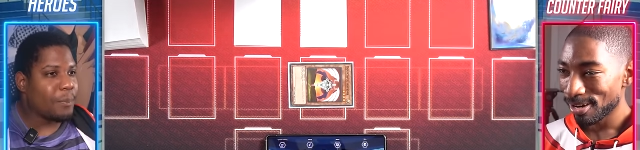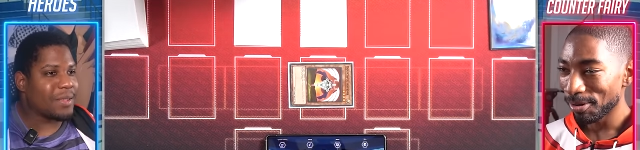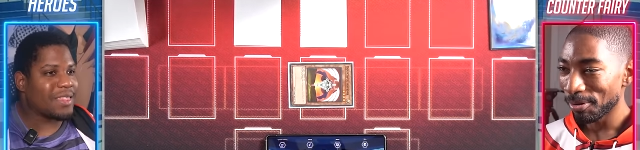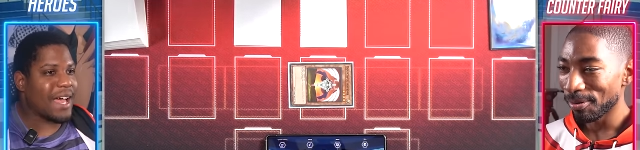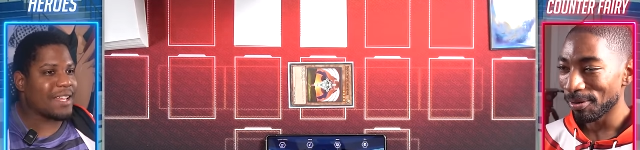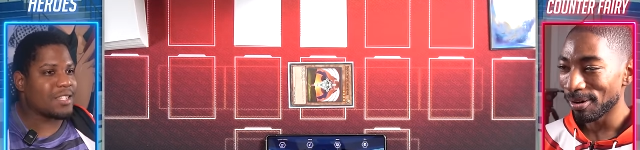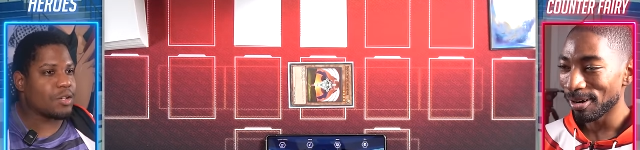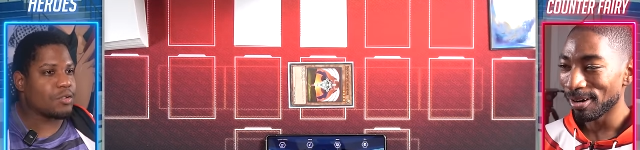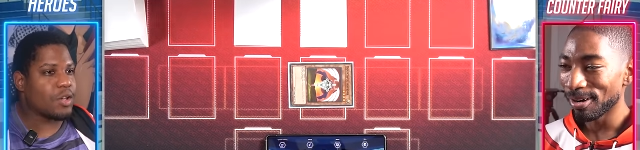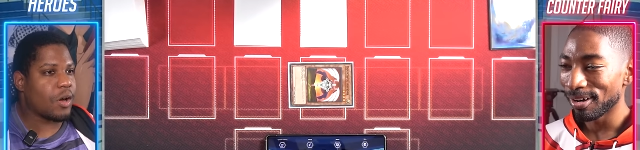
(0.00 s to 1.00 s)
Speaker 1: but that's
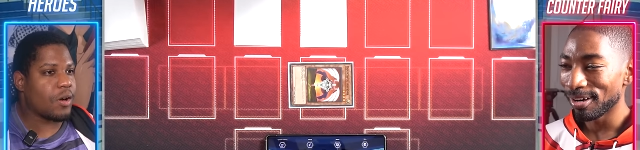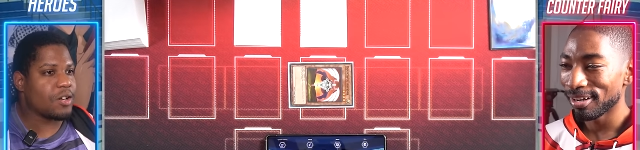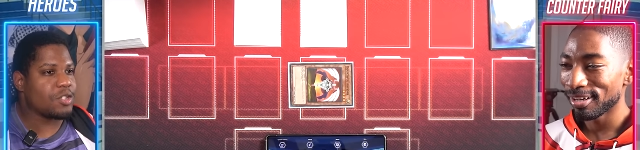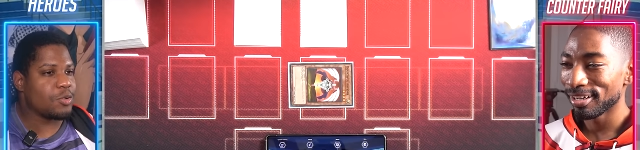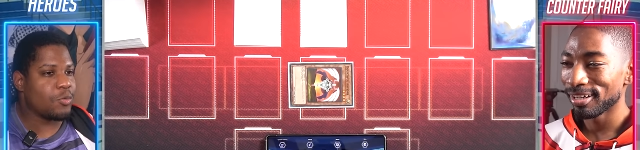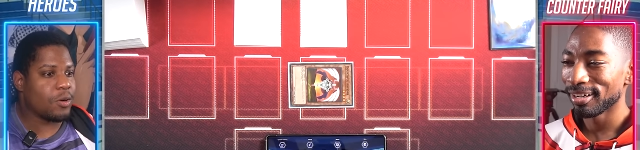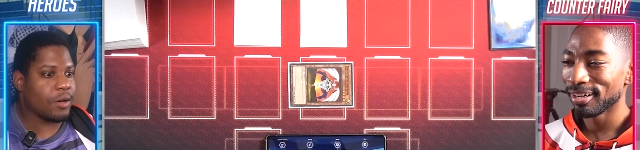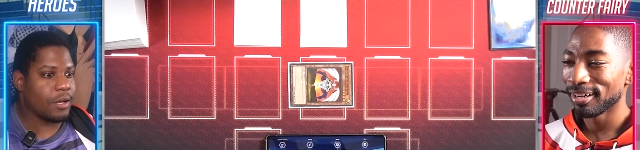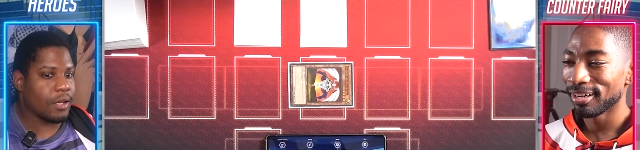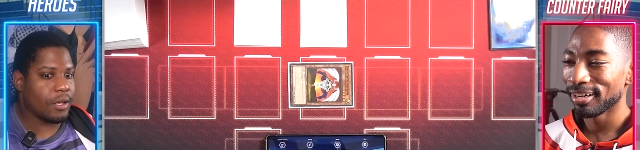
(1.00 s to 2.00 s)
those cards you wanted.
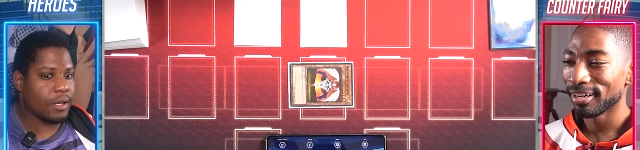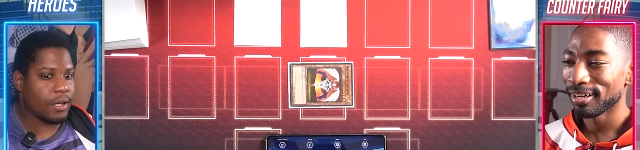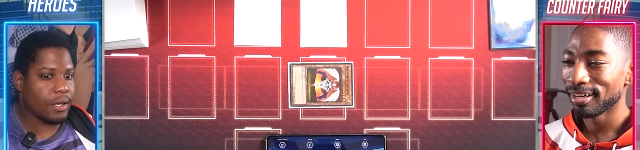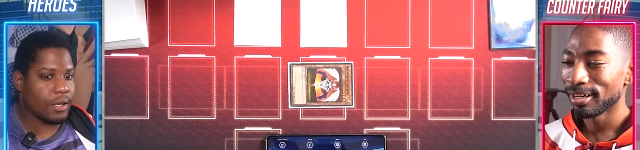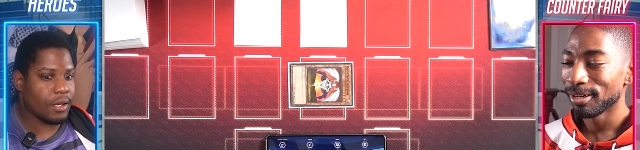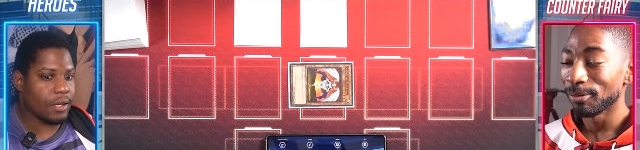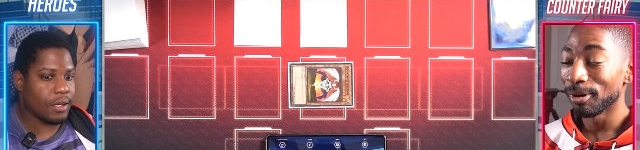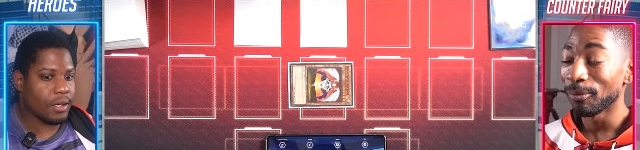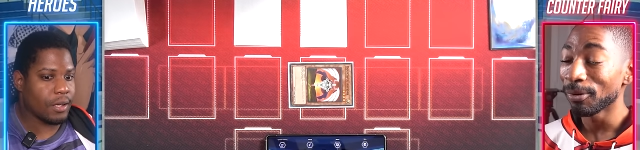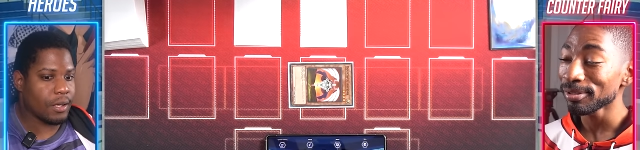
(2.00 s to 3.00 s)
Speaker 2: Well,
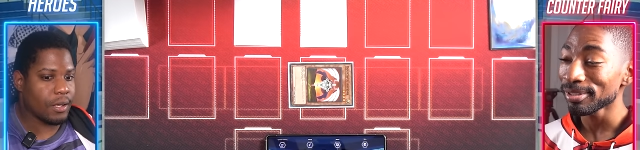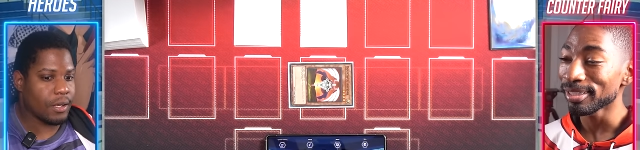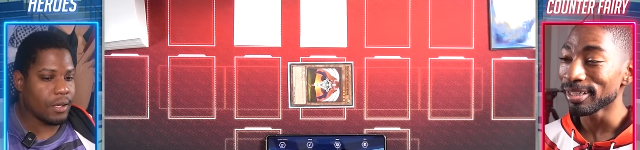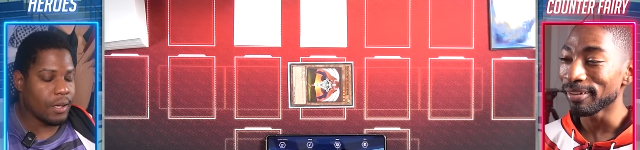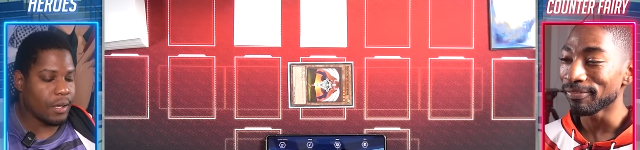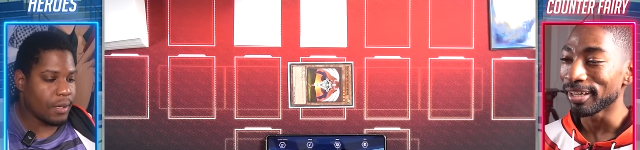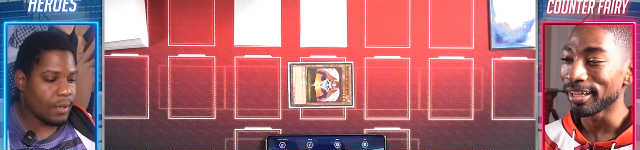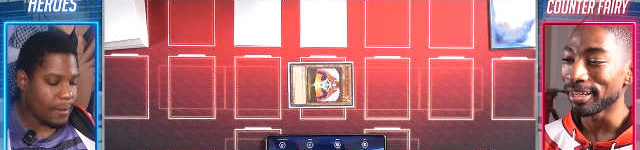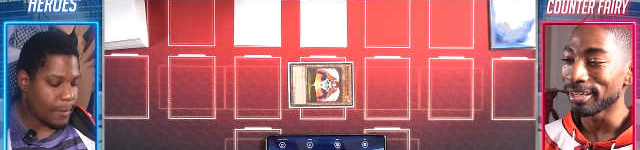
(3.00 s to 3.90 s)
we'll see if they